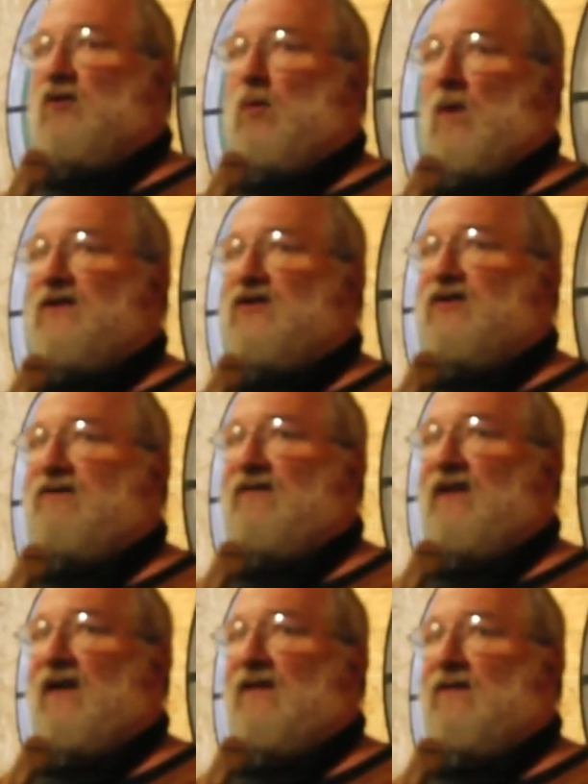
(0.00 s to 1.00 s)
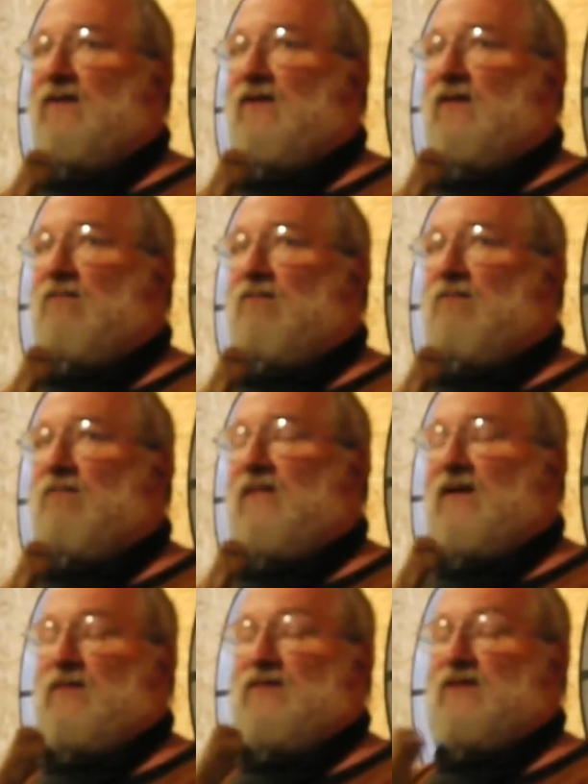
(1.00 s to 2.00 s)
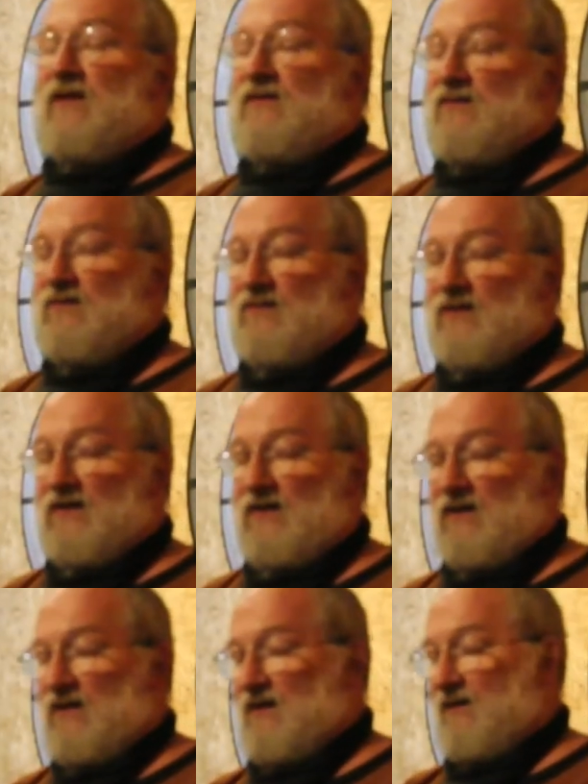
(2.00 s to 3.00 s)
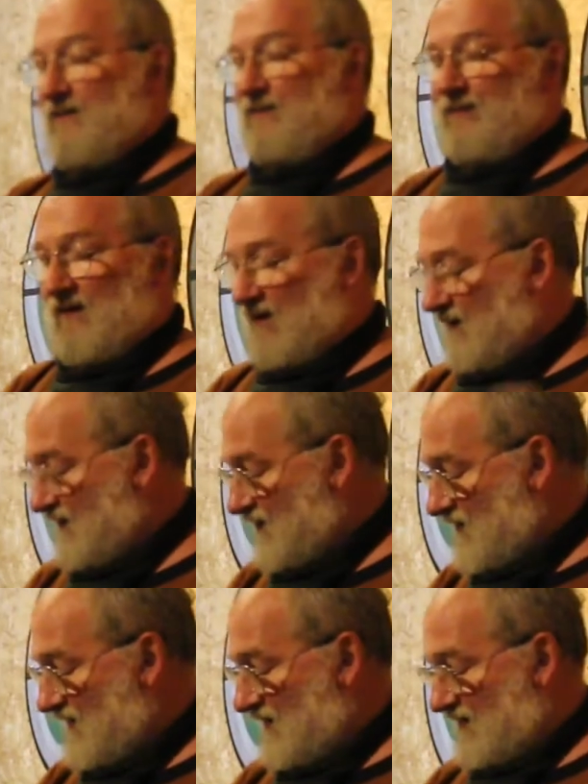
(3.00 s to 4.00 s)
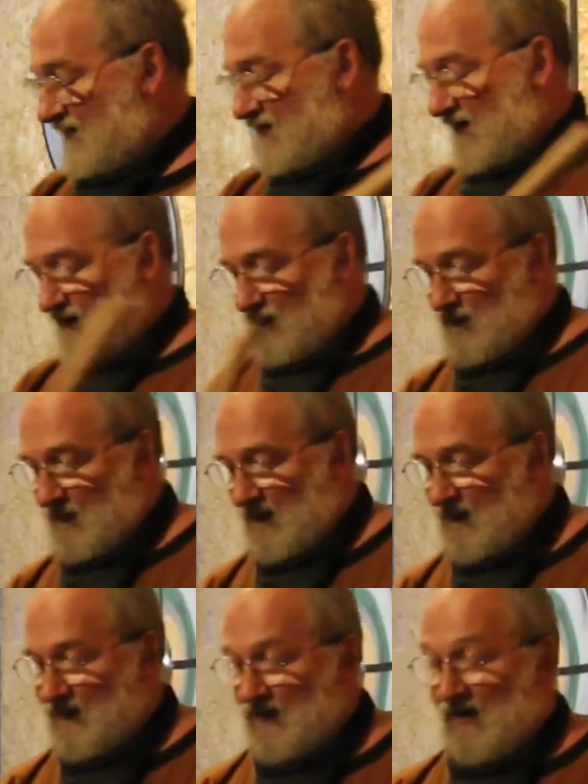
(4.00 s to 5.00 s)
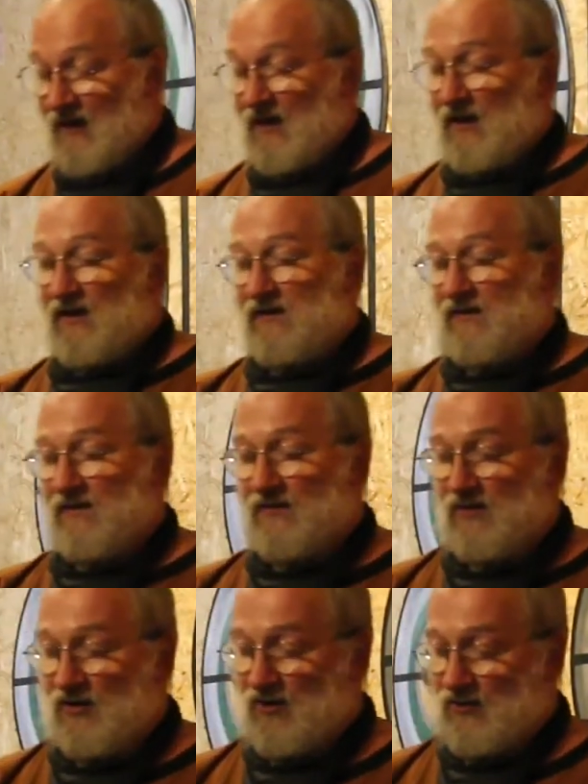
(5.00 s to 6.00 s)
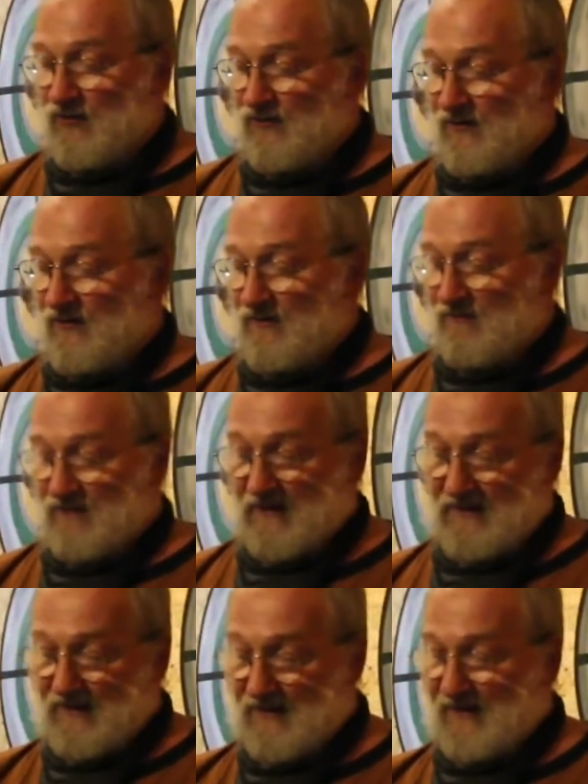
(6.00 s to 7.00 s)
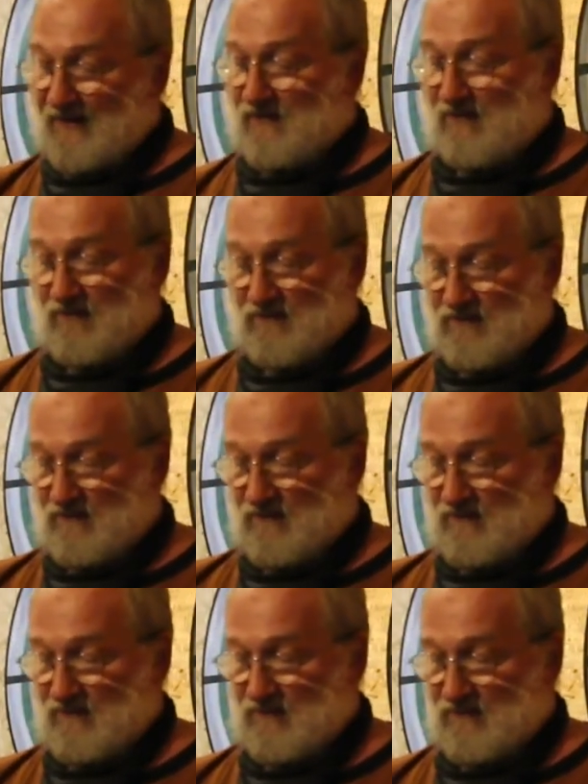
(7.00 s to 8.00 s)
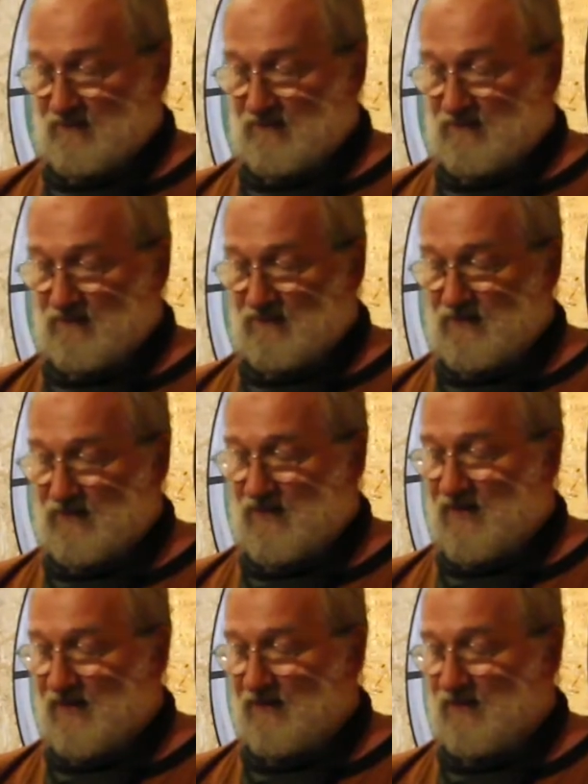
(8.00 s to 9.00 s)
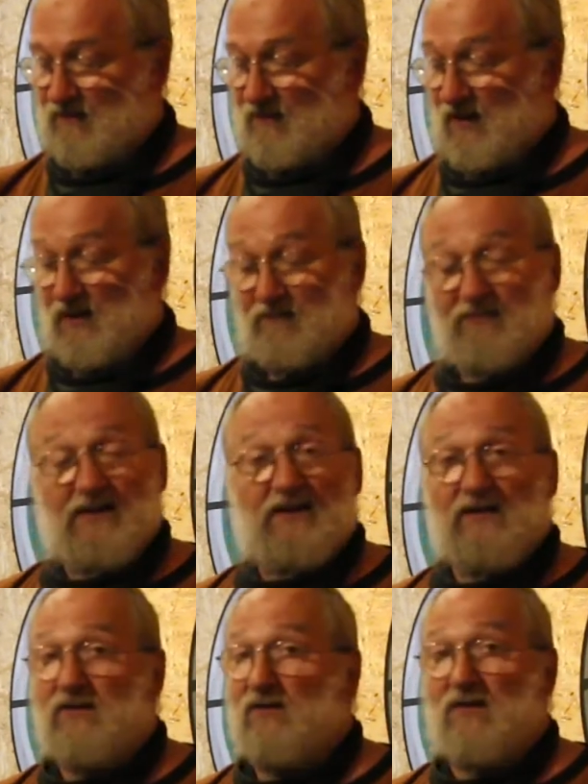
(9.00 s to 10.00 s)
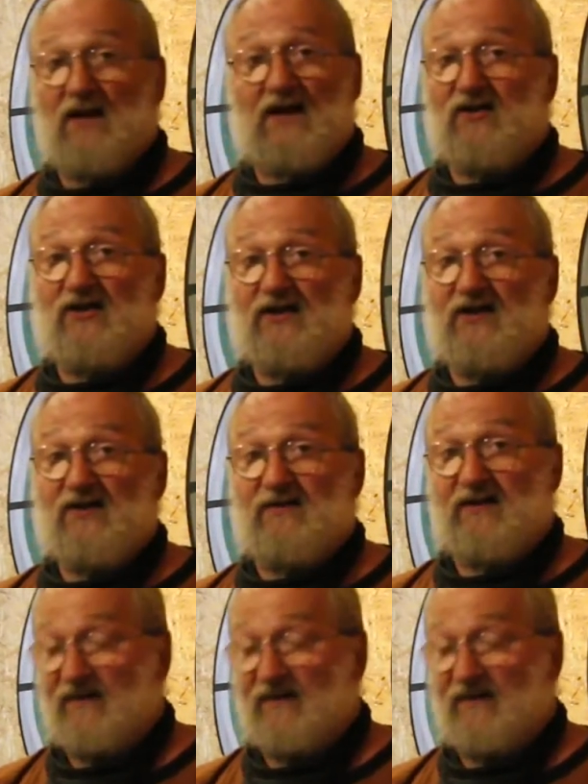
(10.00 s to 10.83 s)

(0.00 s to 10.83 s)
a wedge in the end? Now it says on the sales splurge, it's to secure the head onto the handle, but it's not actually doing